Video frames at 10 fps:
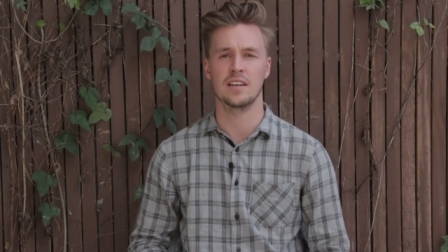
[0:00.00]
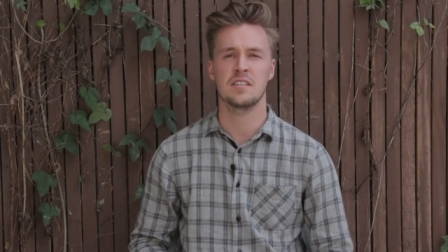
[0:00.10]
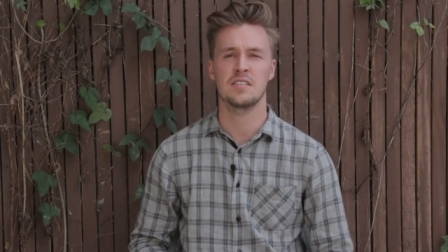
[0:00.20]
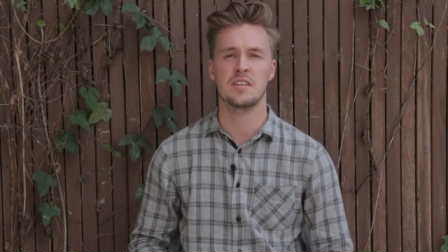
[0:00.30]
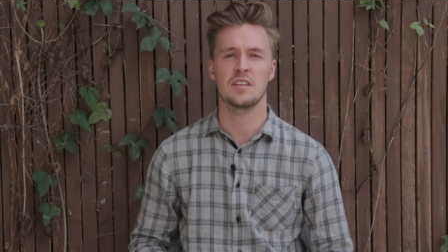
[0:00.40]

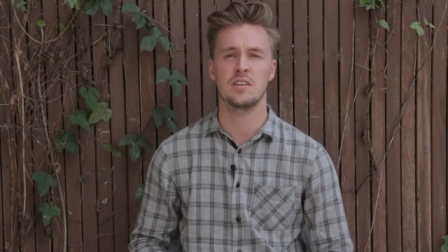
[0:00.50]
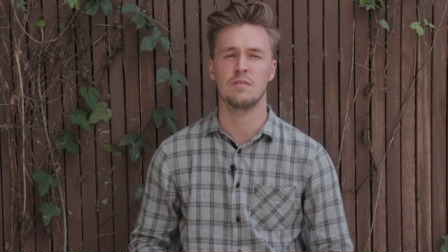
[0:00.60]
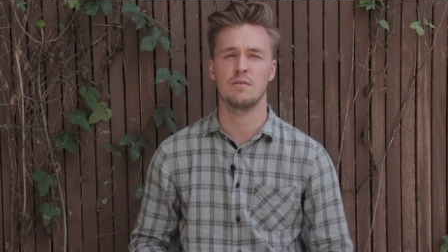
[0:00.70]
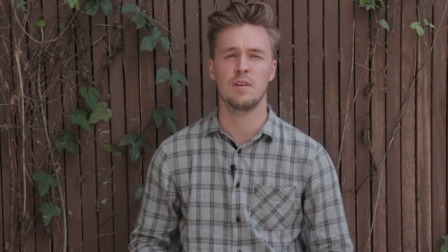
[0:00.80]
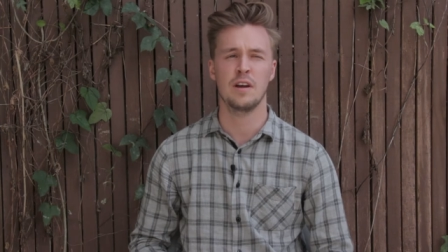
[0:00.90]
This is a
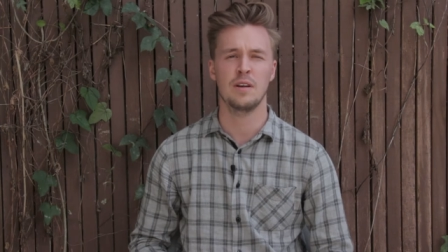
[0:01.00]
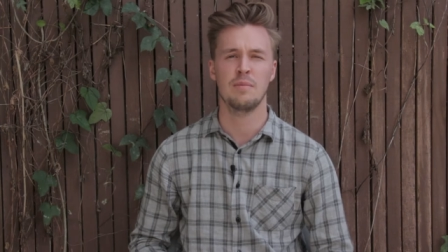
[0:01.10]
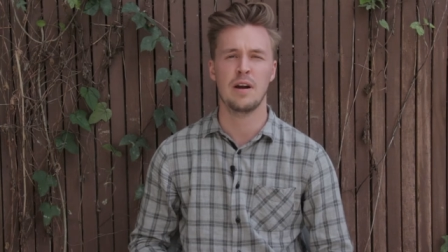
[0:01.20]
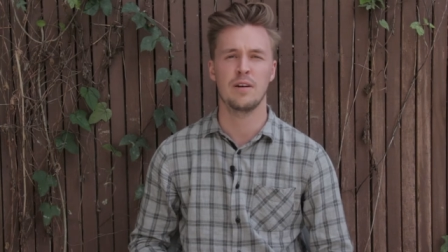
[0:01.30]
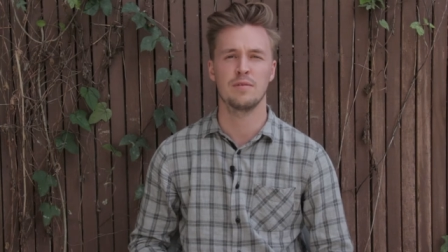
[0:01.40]
very
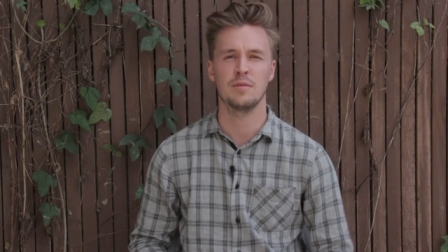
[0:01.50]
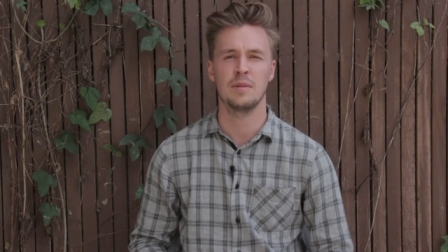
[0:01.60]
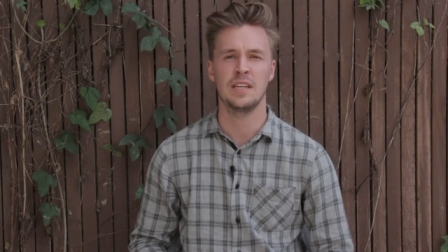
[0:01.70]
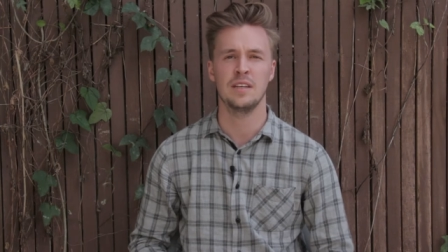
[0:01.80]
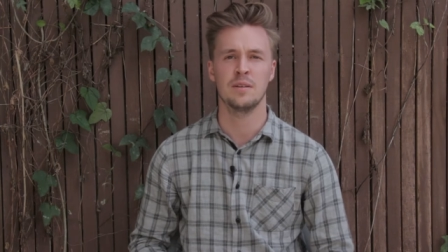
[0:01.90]
powerful
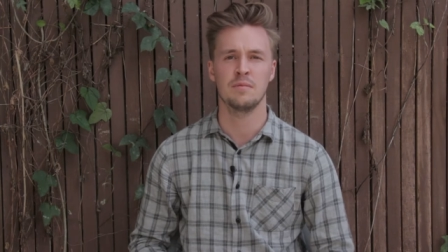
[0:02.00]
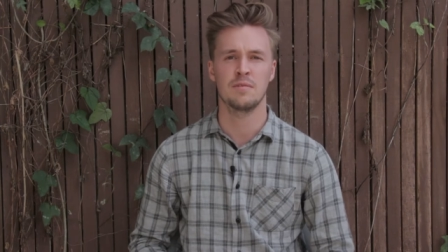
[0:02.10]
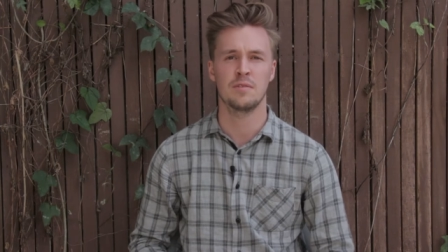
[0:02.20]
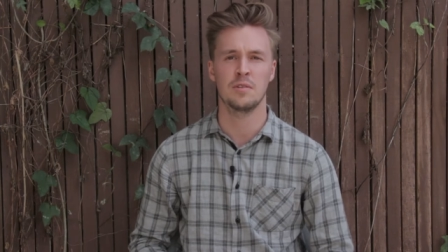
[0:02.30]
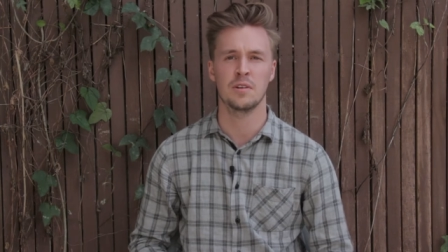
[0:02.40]
medium
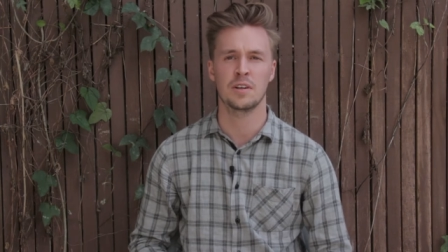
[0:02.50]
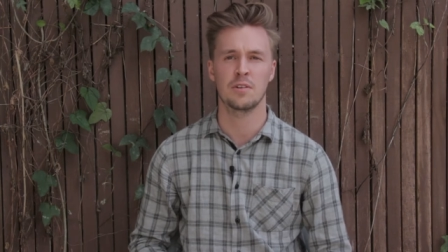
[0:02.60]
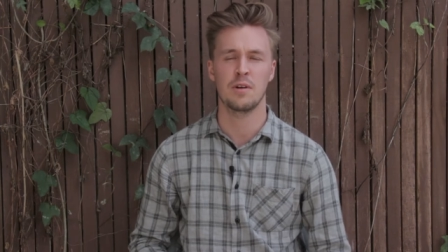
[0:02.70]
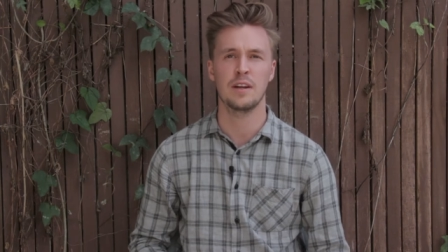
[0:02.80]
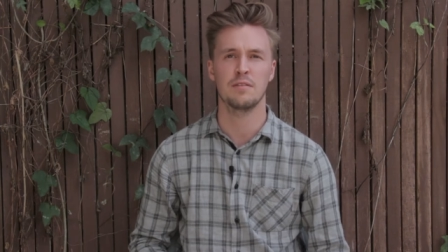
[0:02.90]
for
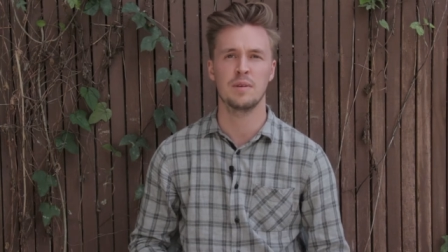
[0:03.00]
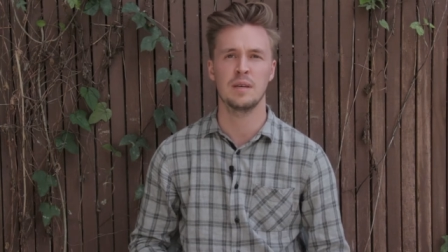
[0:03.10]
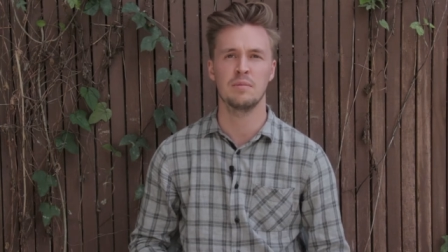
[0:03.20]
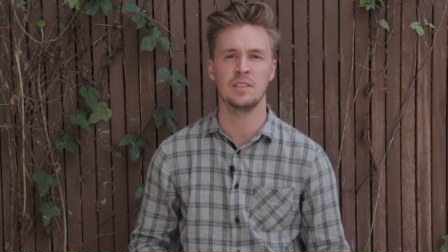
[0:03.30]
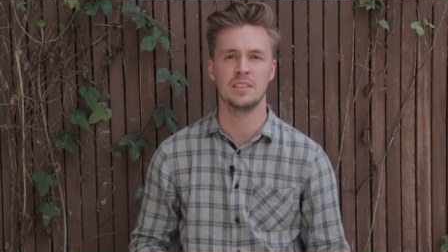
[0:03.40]
creative
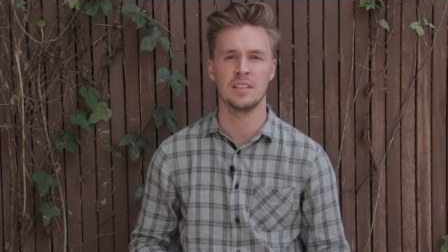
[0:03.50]
people.